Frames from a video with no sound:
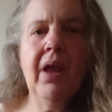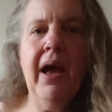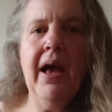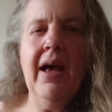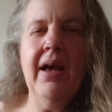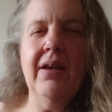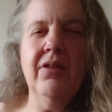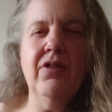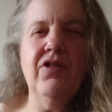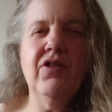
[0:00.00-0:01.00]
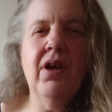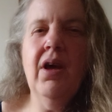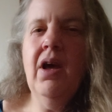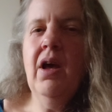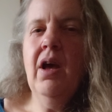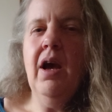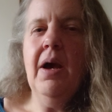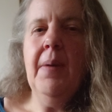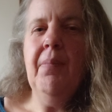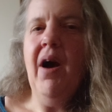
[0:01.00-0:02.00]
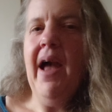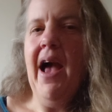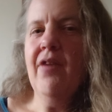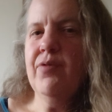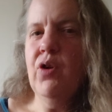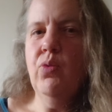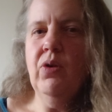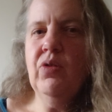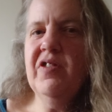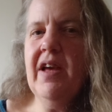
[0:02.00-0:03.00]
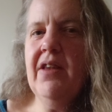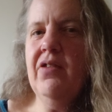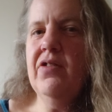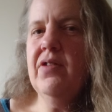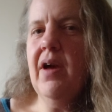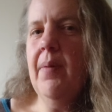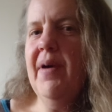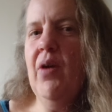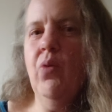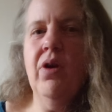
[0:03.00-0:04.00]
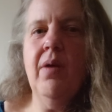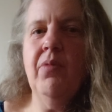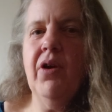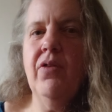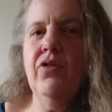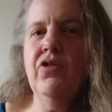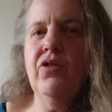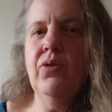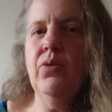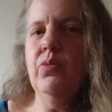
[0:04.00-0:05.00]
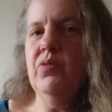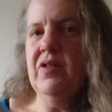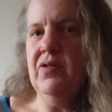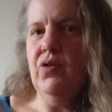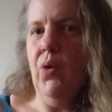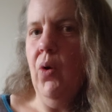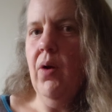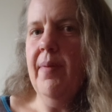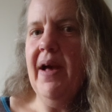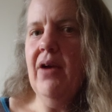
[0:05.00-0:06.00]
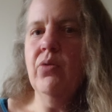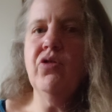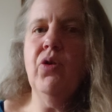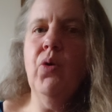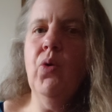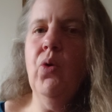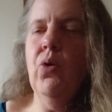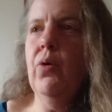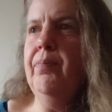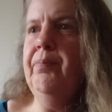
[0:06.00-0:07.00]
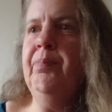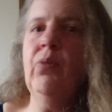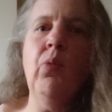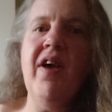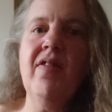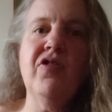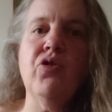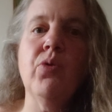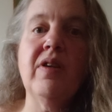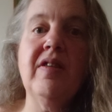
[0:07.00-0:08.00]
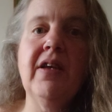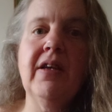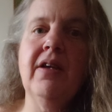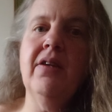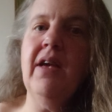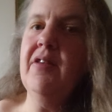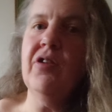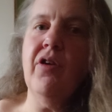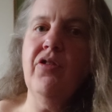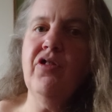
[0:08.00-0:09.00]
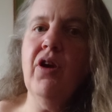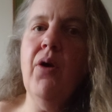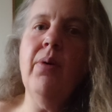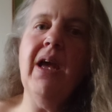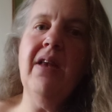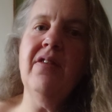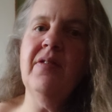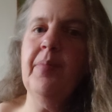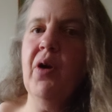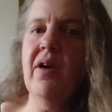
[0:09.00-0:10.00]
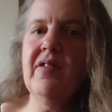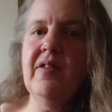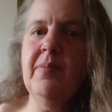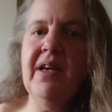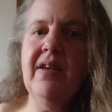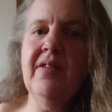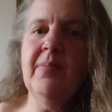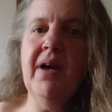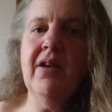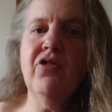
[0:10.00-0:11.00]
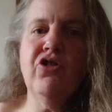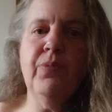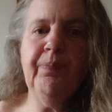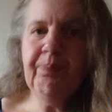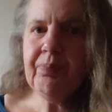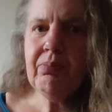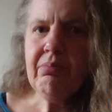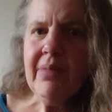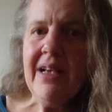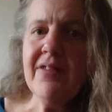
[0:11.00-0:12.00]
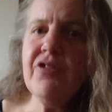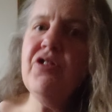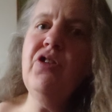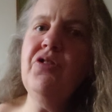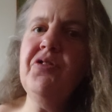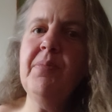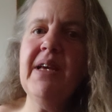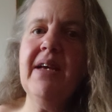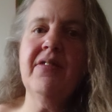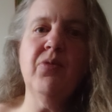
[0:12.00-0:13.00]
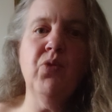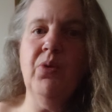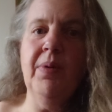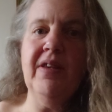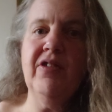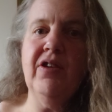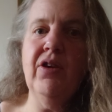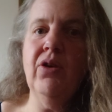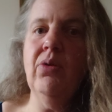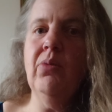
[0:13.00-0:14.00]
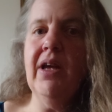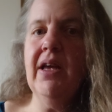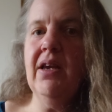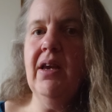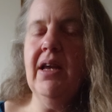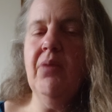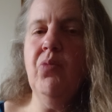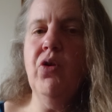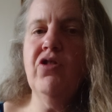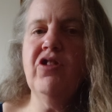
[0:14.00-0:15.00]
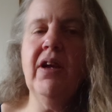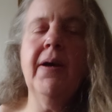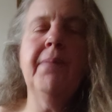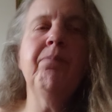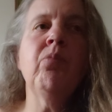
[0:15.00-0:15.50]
and I have no real sense about what I'm going to talk about, or where the storytelling is going to go. It surprises me as much. It's as new to me as it will be to you in watching it